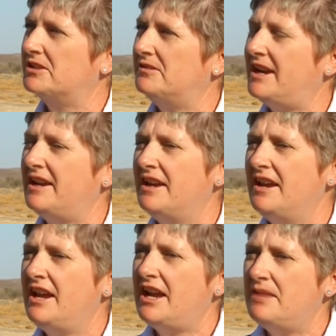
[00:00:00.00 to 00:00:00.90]
dish array,
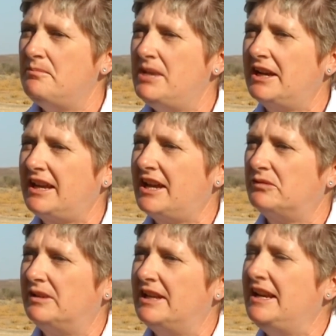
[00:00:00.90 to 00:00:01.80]
and
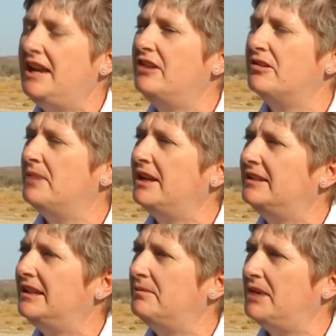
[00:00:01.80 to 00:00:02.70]
Meerkat will then
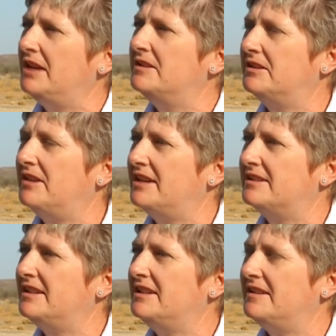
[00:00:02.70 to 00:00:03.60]
incrementally be
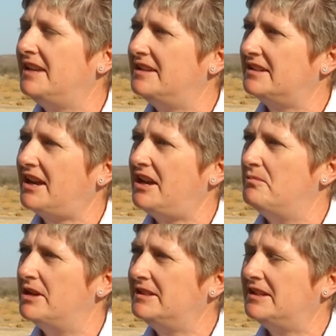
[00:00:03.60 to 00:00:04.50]
integrated into the
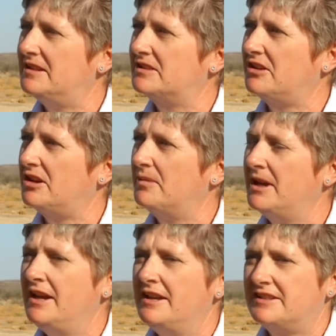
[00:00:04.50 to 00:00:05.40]
SKA mid telescope.
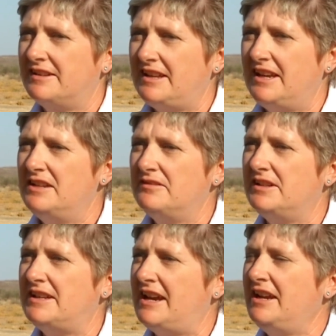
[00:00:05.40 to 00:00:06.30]
So at the end of
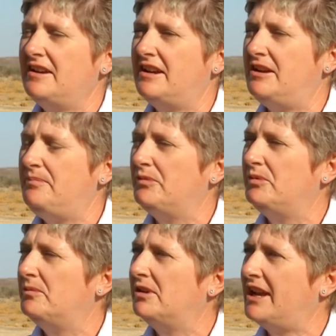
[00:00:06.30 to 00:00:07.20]
the day, um,
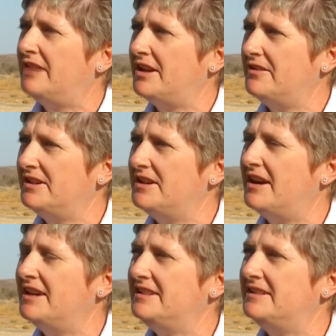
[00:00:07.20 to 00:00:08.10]
we will have
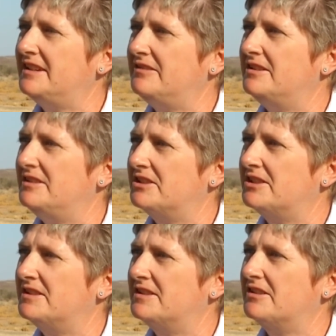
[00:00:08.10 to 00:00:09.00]
197
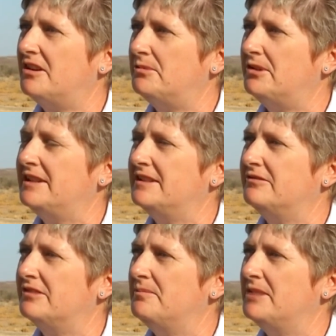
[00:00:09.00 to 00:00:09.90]
dishes
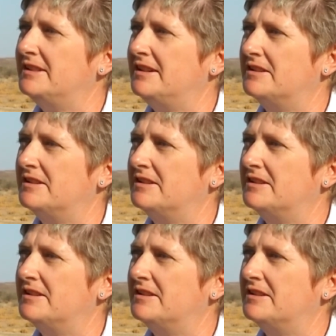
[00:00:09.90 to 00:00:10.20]
operating for the mid